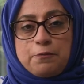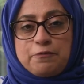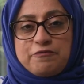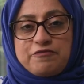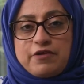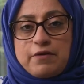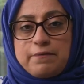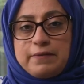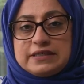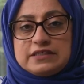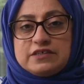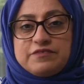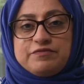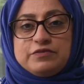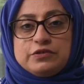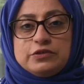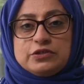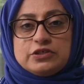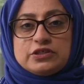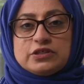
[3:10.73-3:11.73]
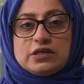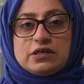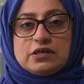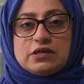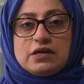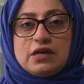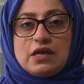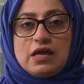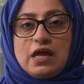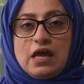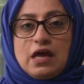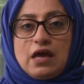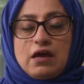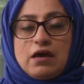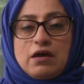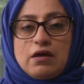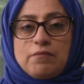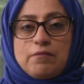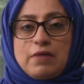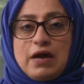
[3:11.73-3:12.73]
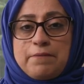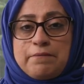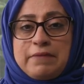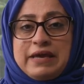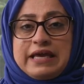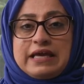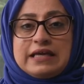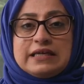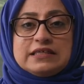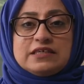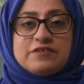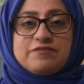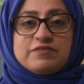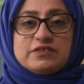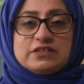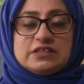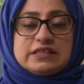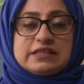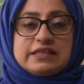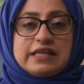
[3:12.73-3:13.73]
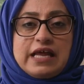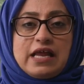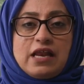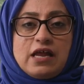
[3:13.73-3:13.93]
for a better future. And making a difference to their